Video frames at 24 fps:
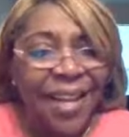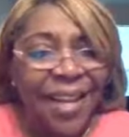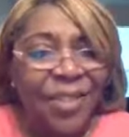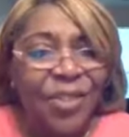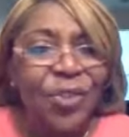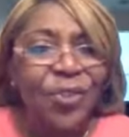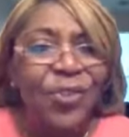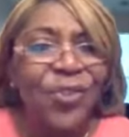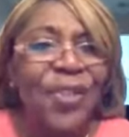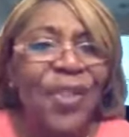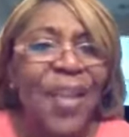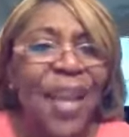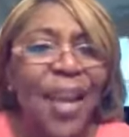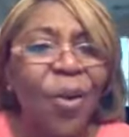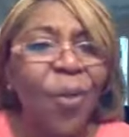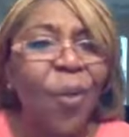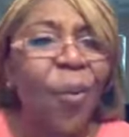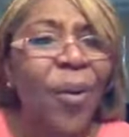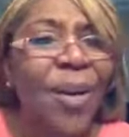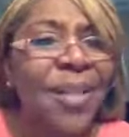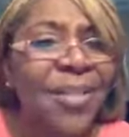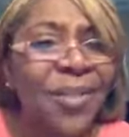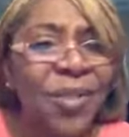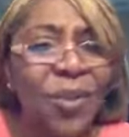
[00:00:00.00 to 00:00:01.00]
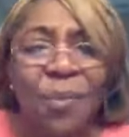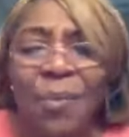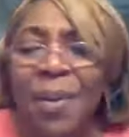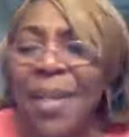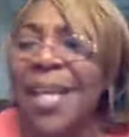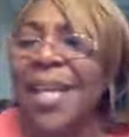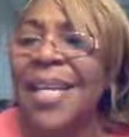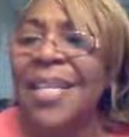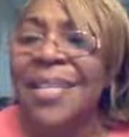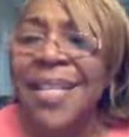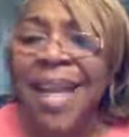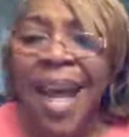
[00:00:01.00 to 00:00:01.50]
answer to that question
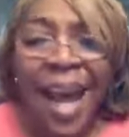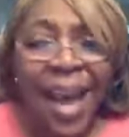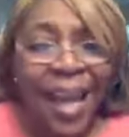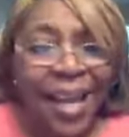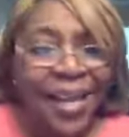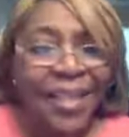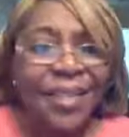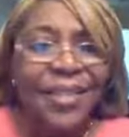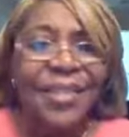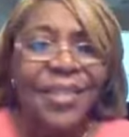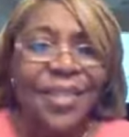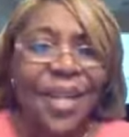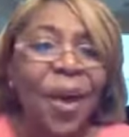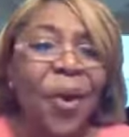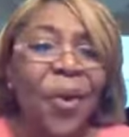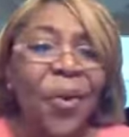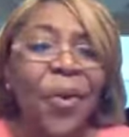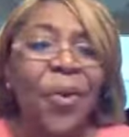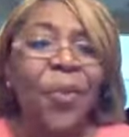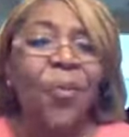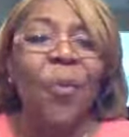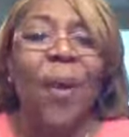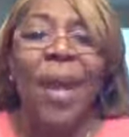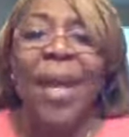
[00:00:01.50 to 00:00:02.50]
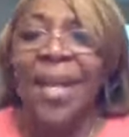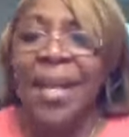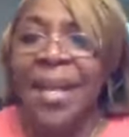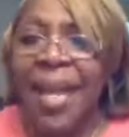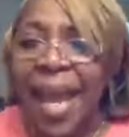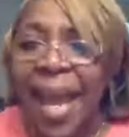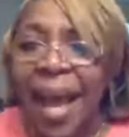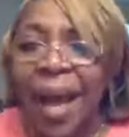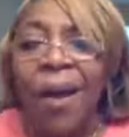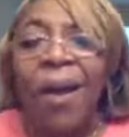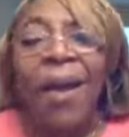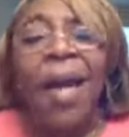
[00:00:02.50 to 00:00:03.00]
because I can tell you right
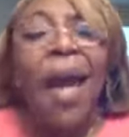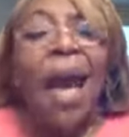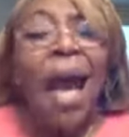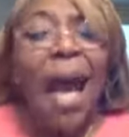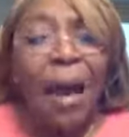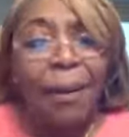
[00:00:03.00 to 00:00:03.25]
now,